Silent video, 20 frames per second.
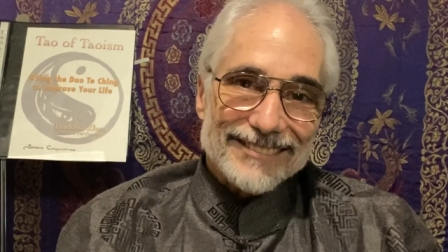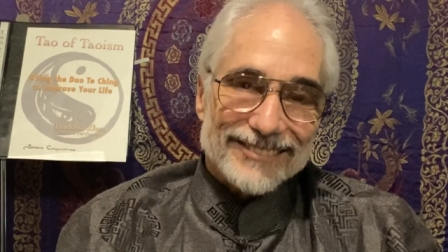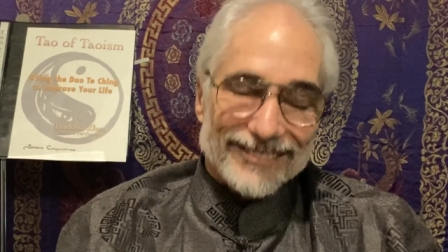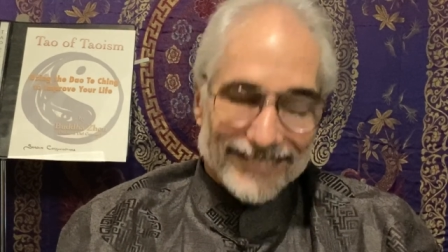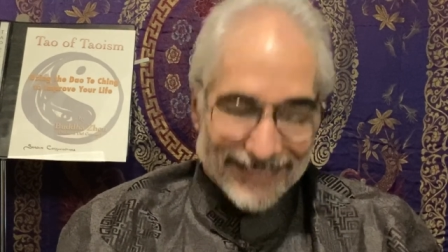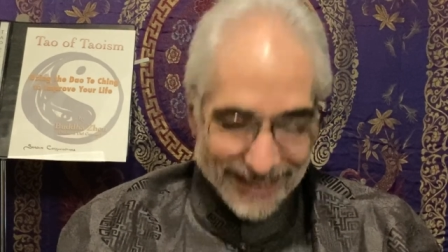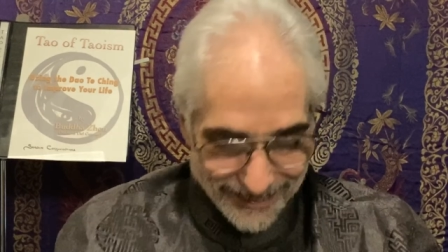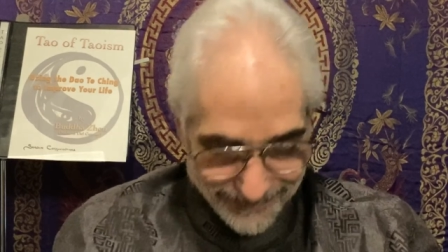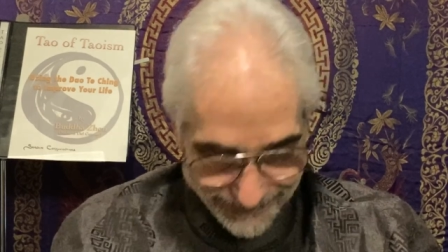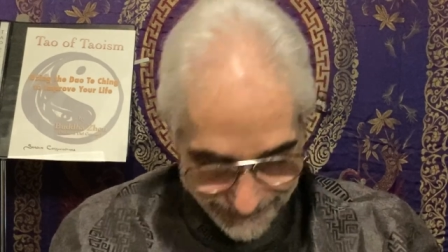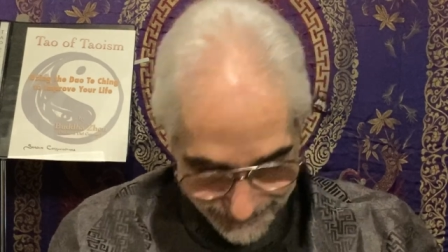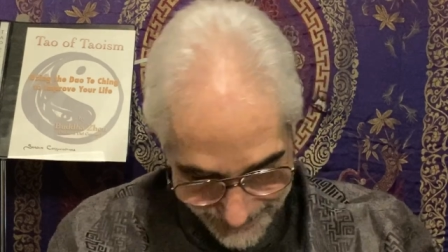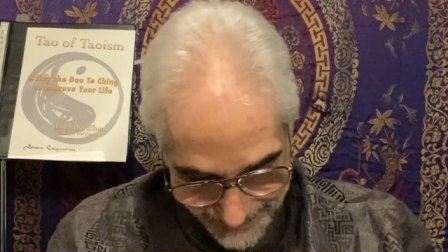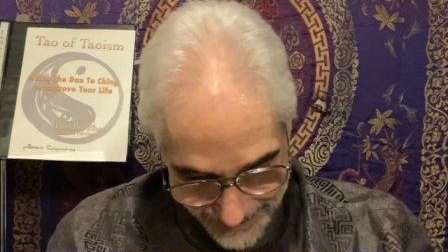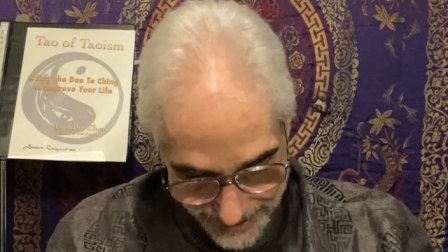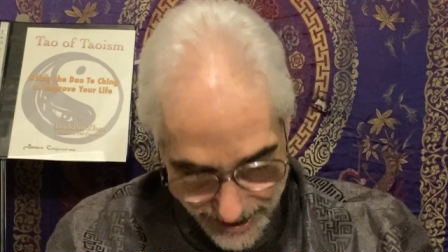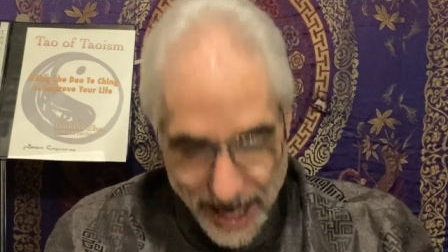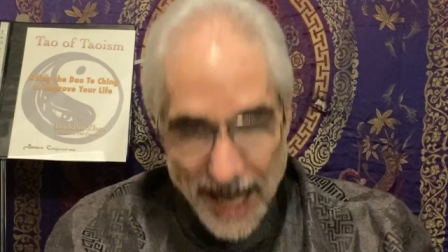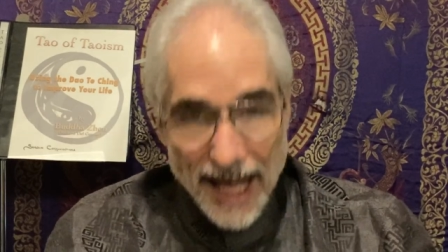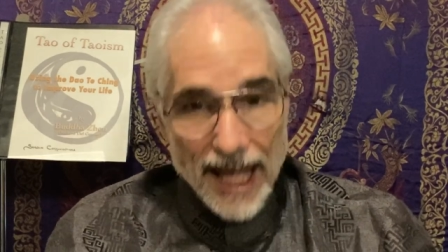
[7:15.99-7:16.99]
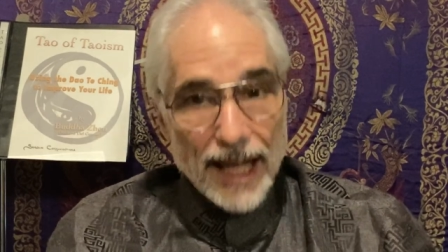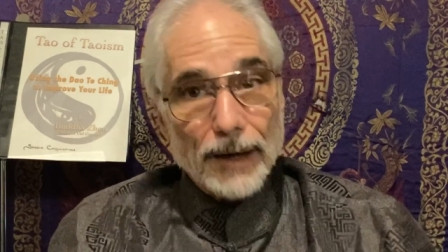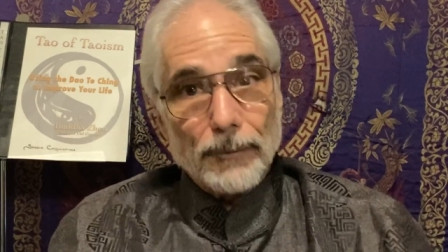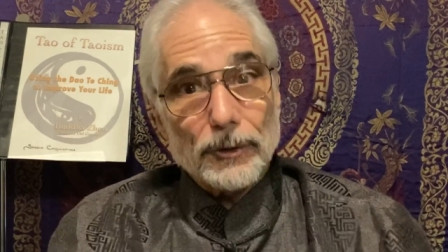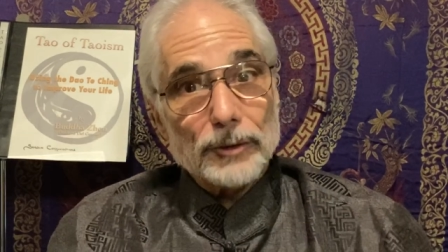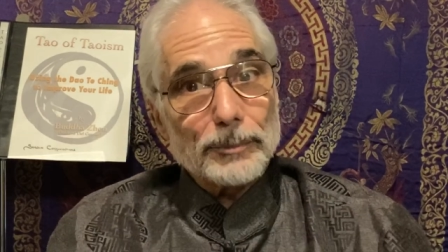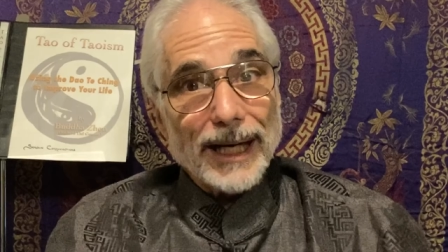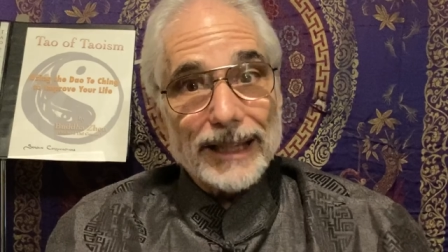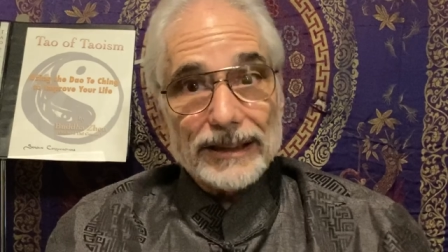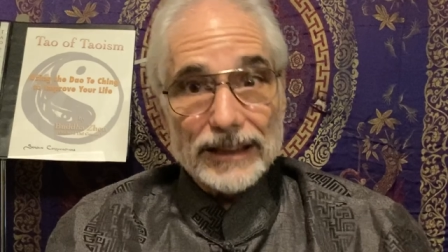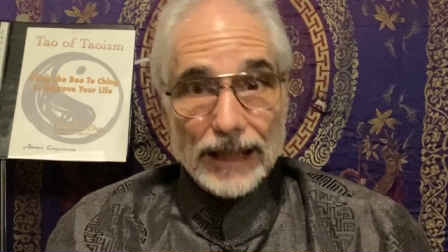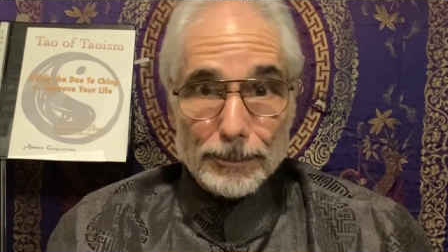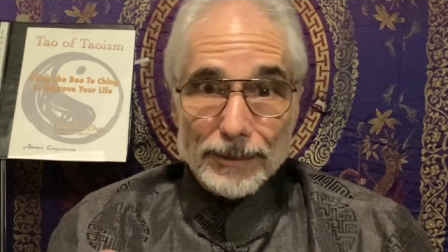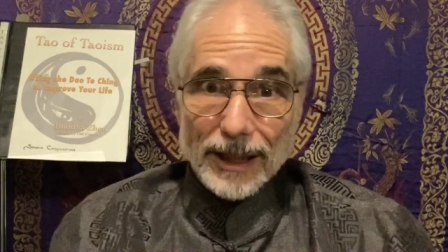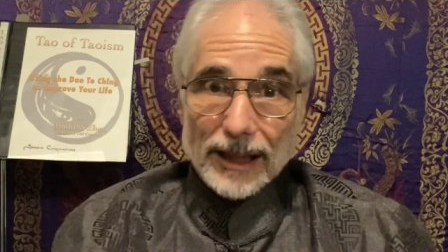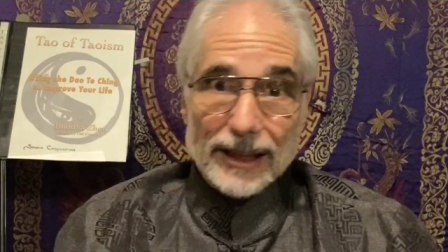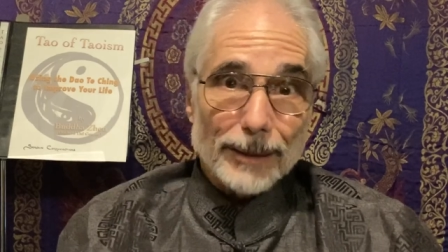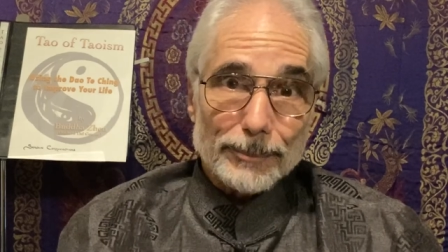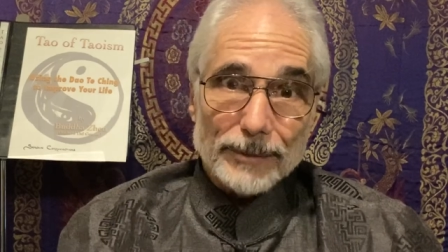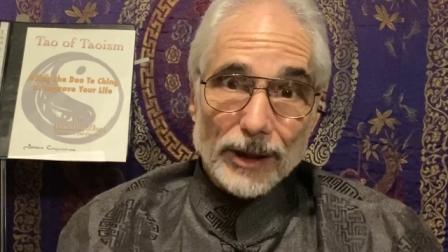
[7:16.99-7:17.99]
But anyway, and it was my job to
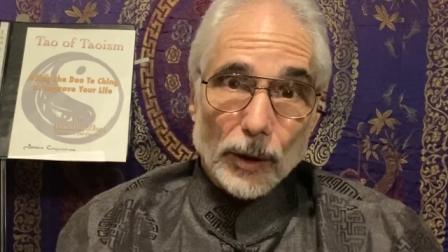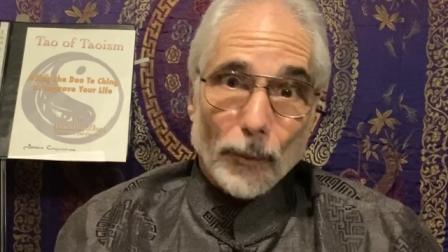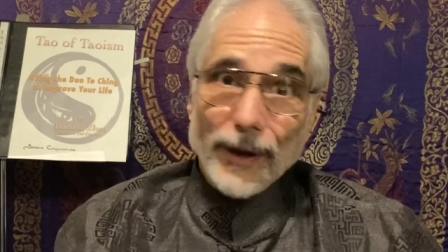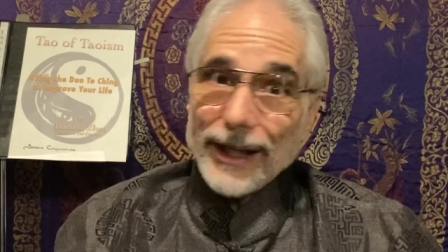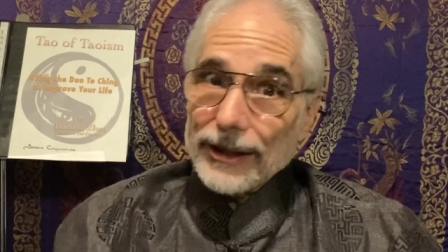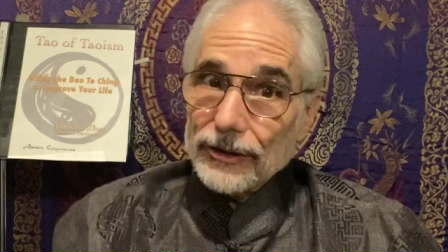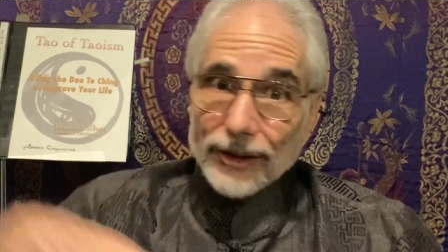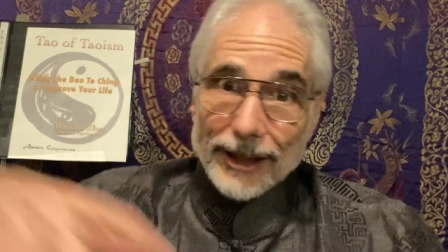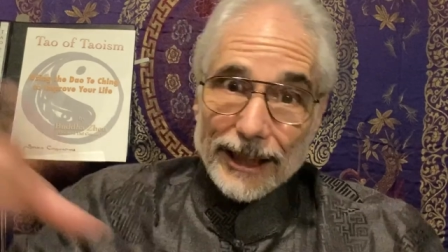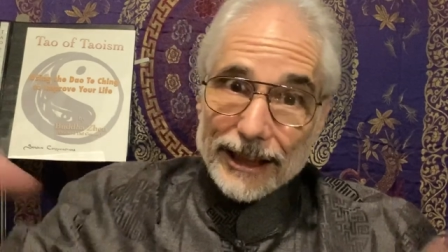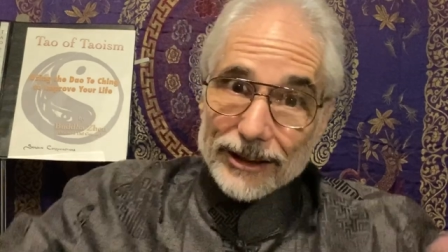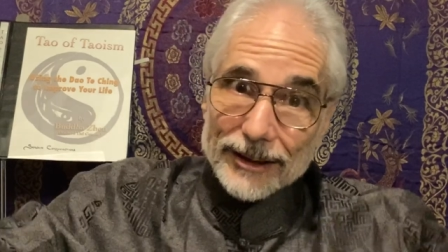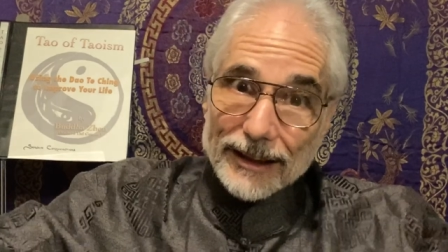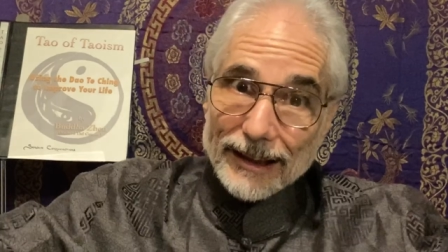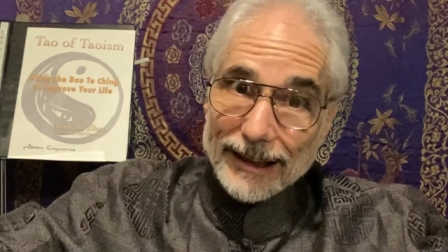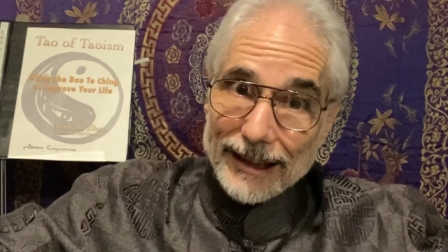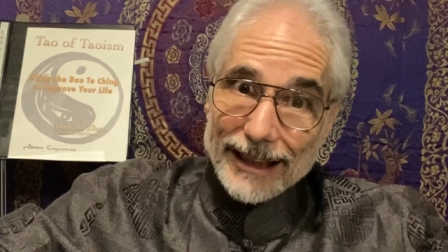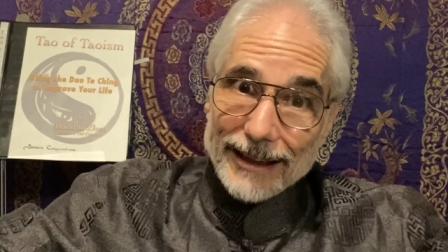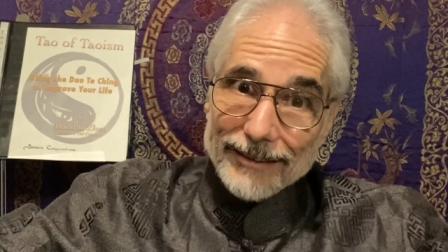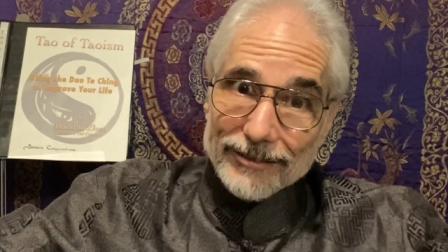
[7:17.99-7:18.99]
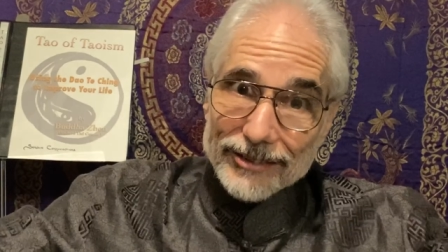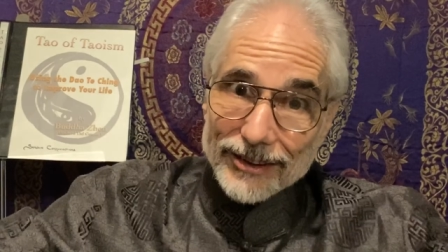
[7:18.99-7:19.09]
clip their wings so they couldn't leave.